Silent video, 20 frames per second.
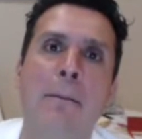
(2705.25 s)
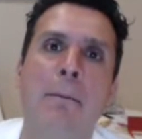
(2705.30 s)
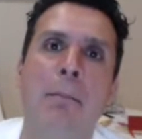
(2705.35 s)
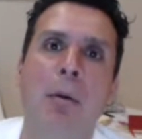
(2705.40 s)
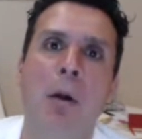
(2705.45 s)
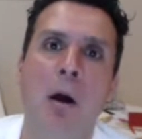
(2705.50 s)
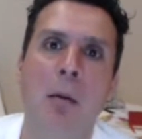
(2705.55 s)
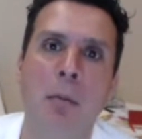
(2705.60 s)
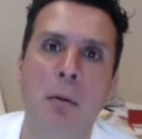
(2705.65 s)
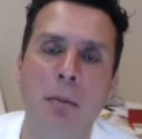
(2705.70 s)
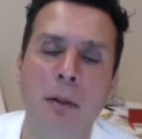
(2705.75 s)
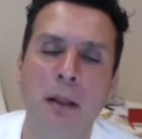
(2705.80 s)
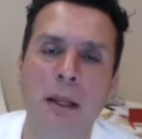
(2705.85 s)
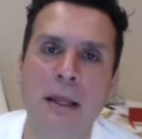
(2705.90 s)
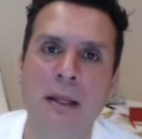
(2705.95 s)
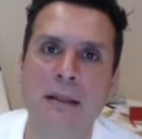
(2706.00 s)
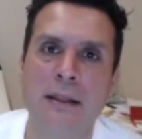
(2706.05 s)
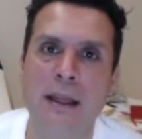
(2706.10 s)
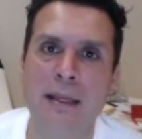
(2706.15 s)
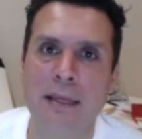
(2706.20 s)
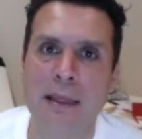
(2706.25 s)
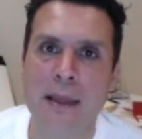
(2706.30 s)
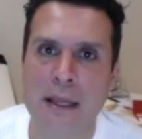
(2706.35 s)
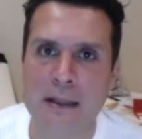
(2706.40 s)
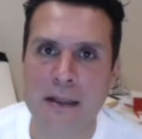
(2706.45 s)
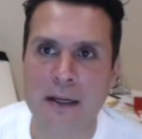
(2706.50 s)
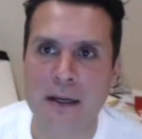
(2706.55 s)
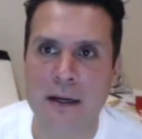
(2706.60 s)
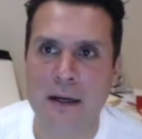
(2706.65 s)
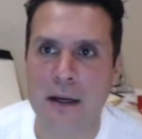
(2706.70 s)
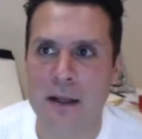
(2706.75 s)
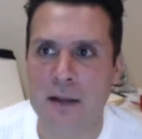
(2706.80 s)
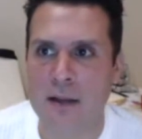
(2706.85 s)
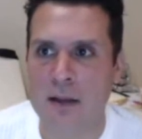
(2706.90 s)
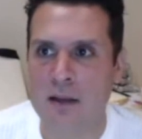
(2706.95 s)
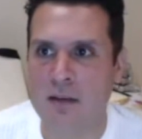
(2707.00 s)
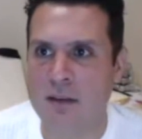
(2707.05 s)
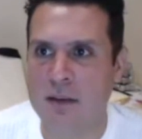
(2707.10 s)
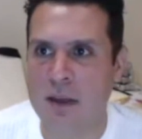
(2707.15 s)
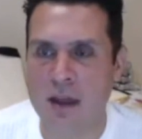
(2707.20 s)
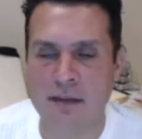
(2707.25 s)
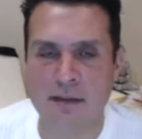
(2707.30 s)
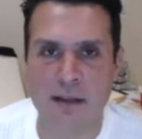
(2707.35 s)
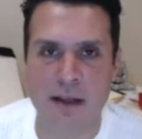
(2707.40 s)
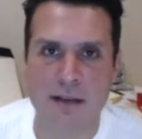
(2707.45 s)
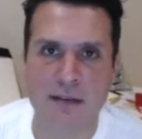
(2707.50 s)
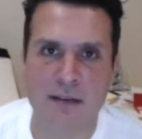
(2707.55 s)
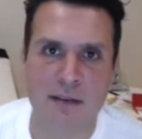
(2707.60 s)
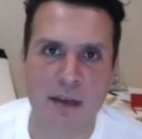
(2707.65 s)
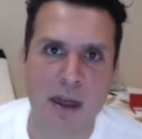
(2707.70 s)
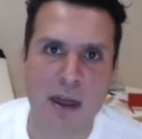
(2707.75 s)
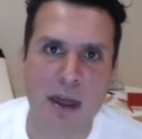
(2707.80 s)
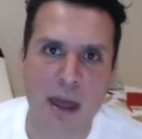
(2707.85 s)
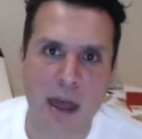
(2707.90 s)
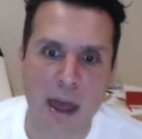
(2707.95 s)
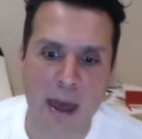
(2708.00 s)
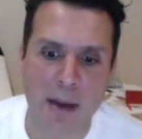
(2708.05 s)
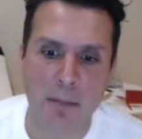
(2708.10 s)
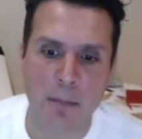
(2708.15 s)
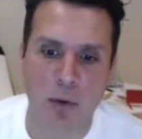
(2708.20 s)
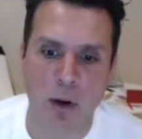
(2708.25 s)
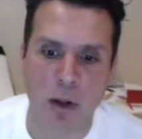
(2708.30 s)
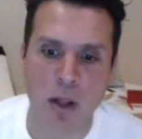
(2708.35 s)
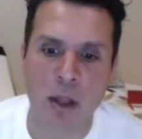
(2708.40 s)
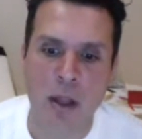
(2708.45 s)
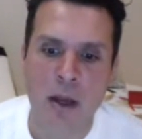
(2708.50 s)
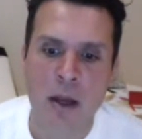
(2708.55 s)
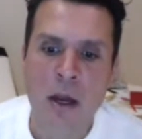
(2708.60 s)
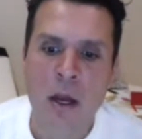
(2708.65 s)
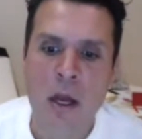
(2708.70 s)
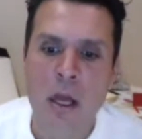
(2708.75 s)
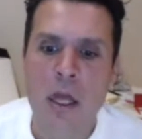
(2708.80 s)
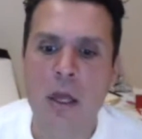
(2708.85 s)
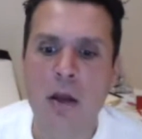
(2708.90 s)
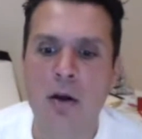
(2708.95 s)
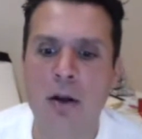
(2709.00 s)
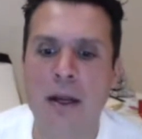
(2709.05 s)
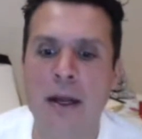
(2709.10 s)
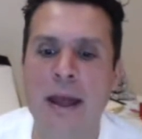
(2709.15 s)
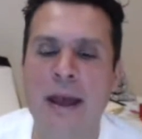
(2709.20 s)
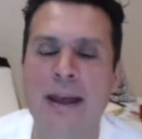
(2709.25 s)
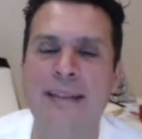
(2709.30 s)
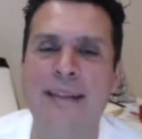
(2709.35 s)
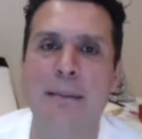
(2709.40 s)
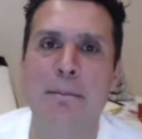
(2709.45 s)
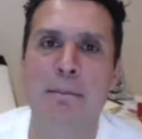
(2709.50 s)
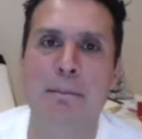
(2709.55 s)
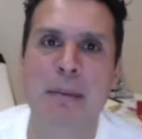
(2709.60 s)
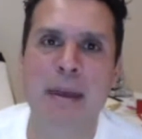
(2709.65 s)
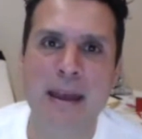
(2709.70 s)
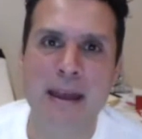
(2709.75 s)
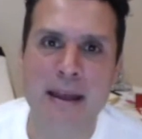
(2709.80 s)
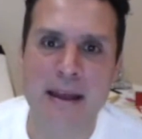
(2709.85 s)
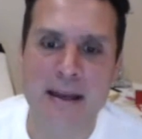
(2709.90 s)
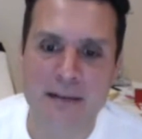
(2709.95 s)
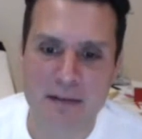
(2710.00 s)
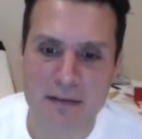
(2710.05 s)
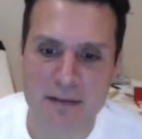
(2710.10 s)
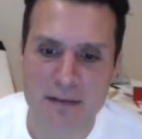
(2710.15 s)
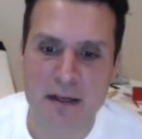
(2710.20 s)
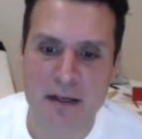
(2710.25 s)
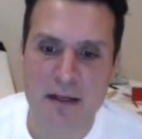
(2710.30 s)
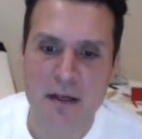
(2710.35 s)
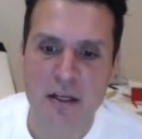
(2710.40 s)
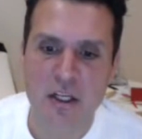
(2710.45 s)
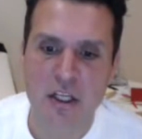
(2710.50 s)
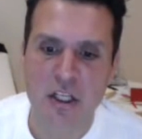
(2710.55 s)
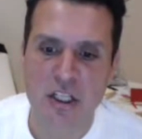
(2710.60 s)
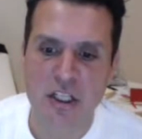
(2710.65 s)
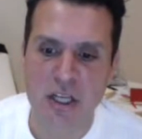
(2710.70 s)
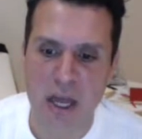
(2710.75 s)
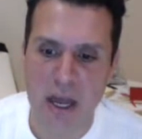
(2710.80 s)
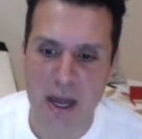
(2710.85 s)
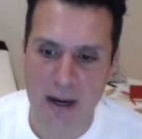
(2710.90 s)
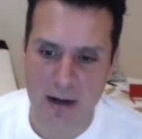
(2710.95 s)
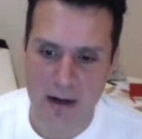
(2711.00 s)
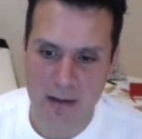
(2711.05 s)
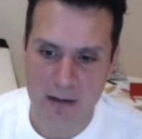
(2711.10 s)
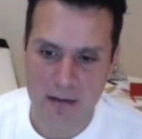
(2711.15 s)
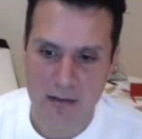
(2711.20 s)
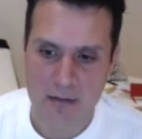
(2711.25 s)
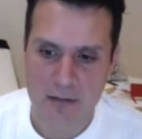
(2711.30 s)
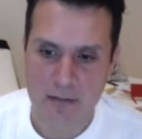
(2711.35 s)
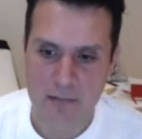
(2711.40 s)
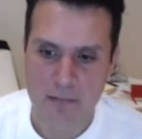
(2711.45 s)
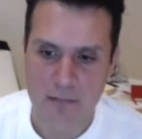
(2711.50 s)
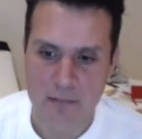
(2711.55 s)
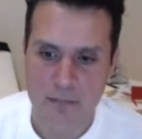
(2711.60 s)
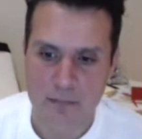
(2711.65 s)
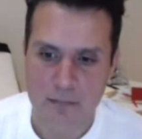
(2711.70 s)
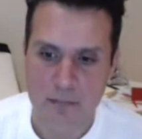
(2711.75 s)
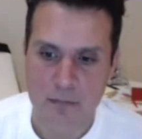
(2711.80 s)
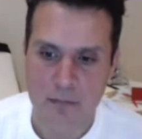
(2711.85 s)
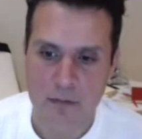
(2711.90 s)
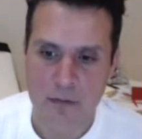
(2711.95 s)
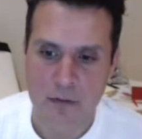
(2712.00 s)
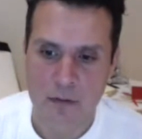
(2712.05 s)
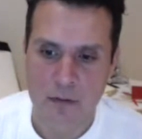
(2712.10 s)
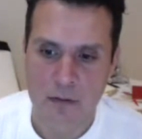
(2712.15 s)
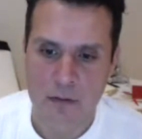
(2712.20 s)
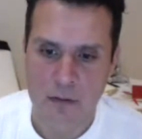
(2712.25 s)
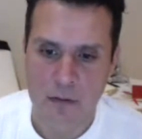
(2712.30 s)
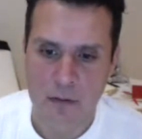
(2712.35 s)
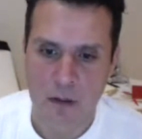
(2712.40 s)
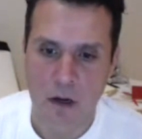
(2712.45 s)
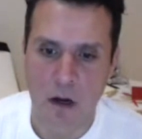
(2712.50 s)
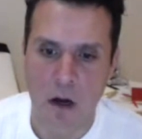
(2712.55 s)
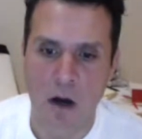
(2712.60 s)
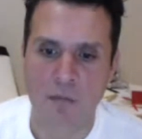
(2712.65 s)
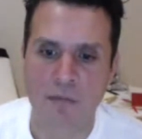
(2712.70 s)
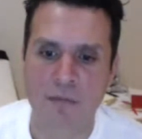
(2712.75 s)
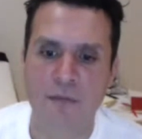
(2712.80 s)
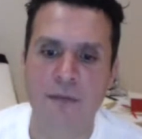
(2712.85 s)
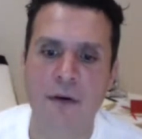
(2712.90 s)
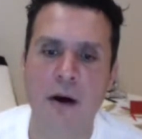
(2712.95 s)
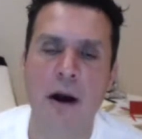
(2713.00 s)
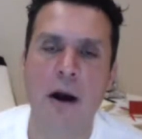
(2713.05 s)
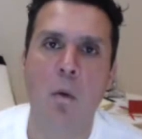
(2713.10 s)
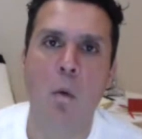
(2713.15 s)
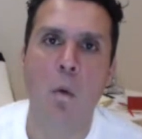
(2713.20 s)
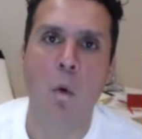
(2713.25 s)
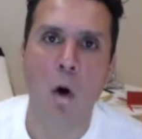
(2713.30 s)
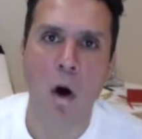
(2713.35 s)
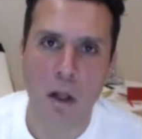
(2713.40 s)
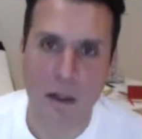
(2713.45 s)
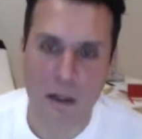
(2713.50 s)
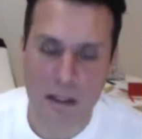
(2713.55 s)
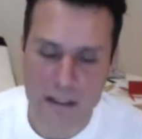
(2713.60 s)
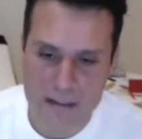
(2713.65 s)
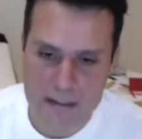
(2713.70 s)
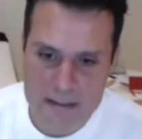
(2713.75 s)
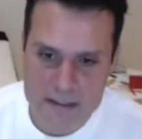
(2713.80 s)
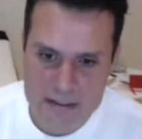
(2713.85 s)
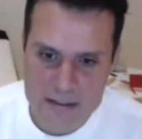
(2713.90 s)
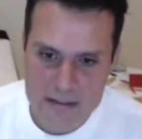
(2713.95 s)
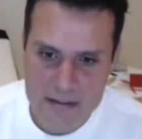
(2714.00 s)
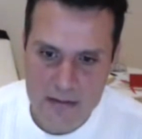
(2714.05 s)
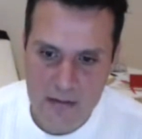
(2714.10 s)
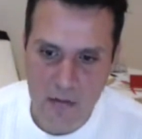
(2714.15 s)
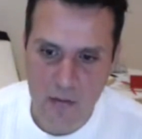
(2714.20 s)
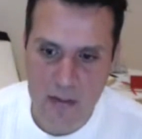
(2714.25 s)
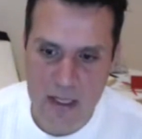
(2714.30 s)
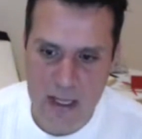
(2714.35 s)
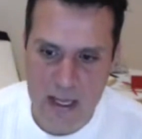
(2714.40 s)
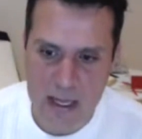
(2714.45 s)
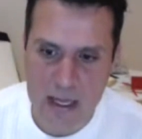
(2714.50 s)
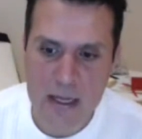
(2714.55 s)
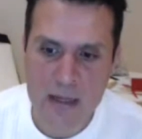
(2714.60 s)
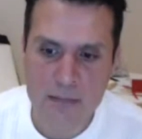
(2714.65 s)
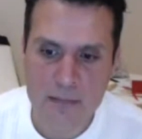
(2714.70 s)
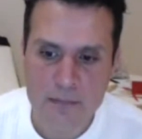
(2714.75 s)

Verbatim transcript: probably the leader, in this case, let's say Cadbury, you're going to get the biggest share of wallet. Okay?